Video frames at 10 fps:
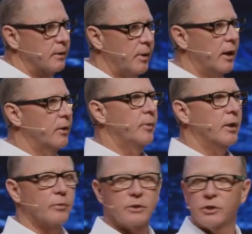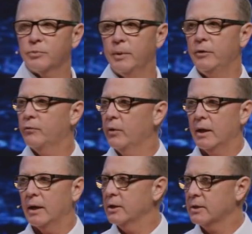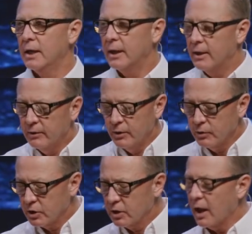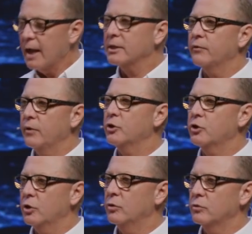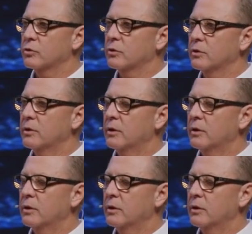and my other brother was a speed freak, and just there's just lots of issues.